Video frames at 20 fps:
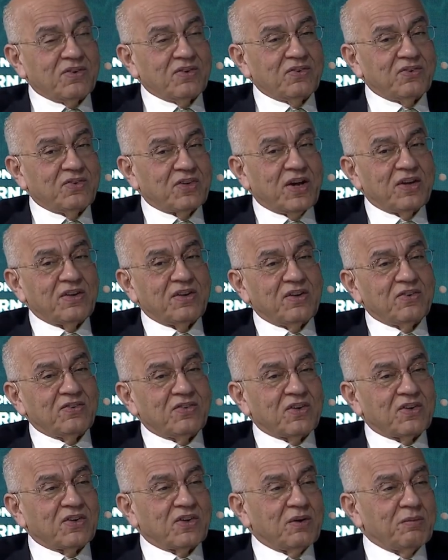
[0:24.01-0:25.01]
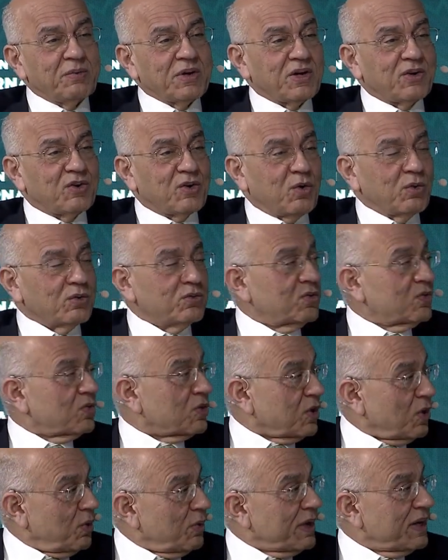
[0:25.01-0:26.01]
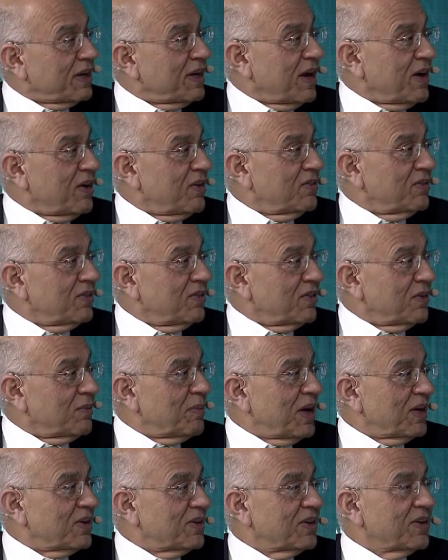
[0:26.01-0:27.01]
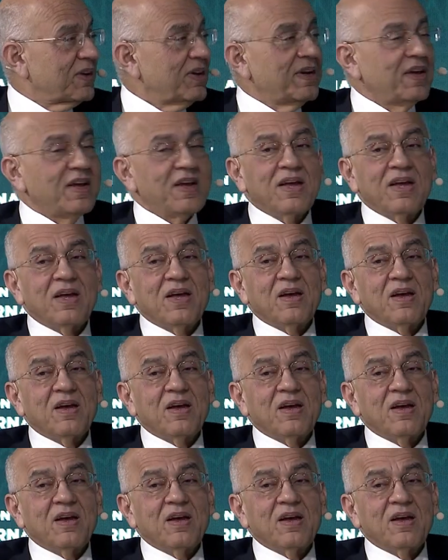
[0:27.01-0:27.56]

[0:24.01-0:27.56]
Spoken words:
you know, Chinese economic growth slowing down dramatically.